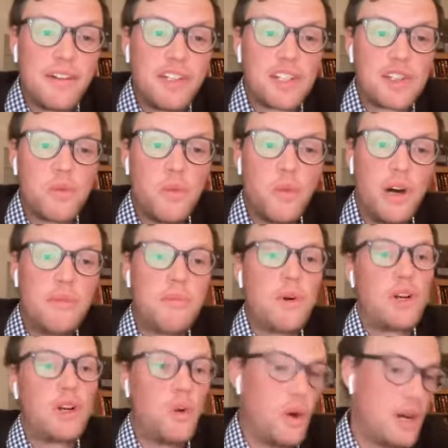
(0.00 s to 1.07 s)
just one
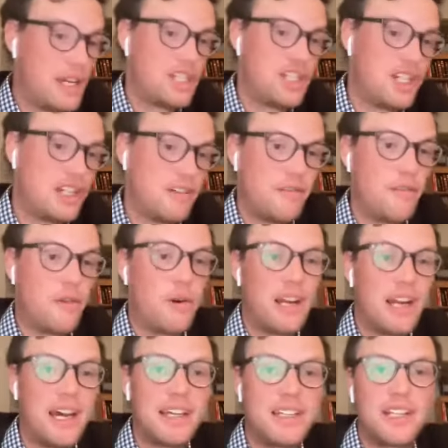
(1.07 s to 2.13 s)
more question for
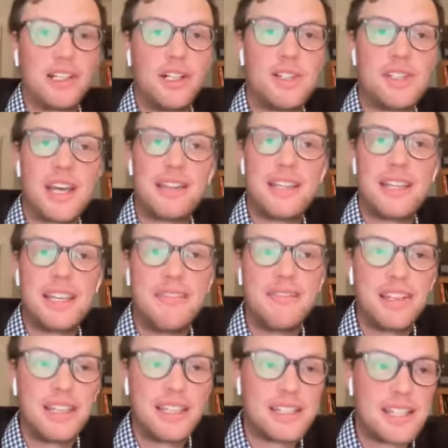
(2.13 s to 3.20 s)
you to close out the
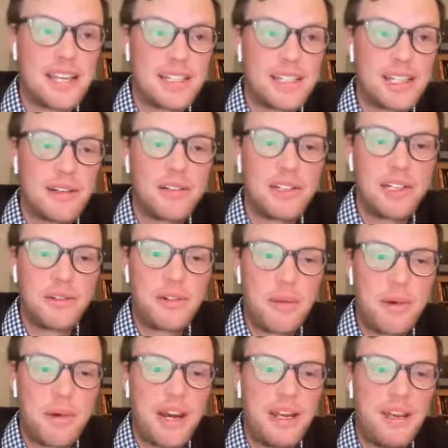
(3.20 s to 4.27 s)
evening. Does that sound good,
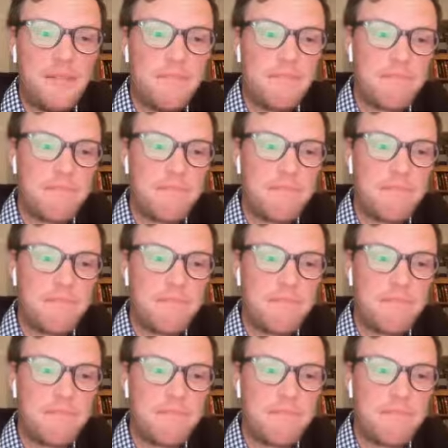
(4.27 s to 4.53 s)
Rabbi?